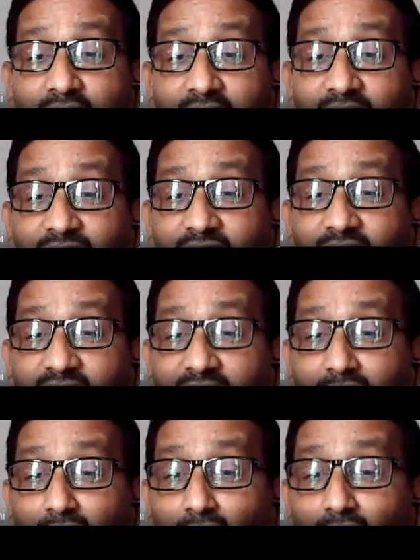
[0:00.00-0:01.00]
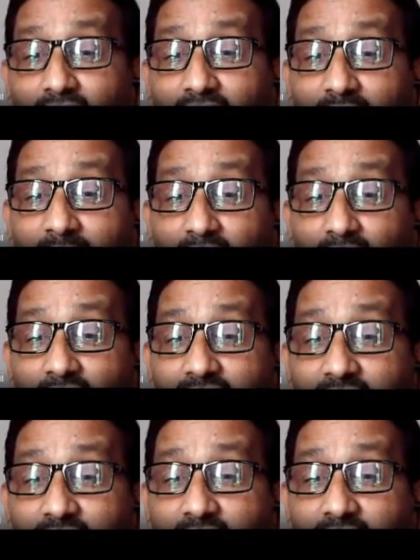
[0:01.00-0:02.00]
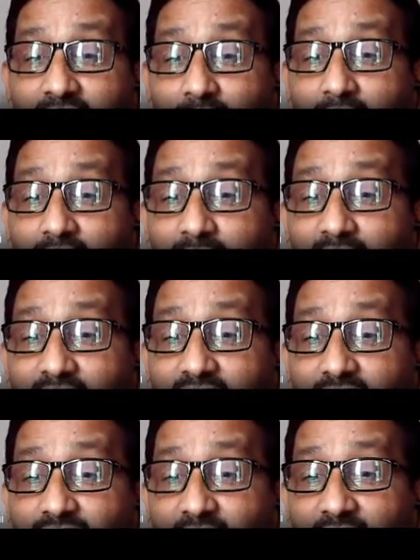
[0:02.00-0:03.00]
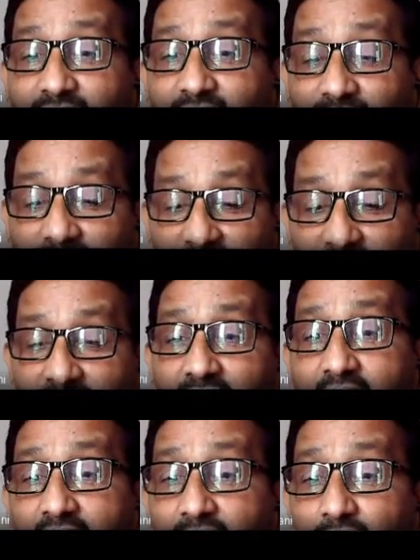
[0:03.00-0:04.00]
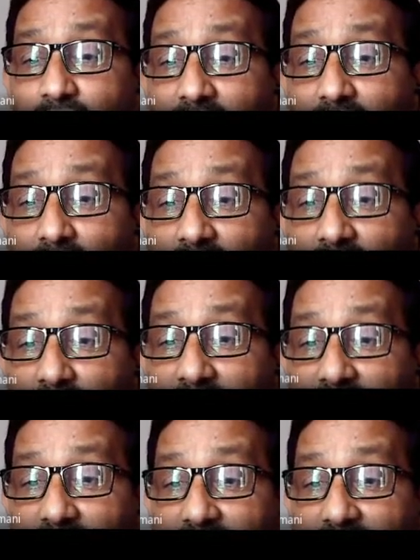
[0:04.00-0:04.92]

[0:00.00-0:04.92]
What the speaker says: Definitely no, because requirement is 550 and you cannot meet.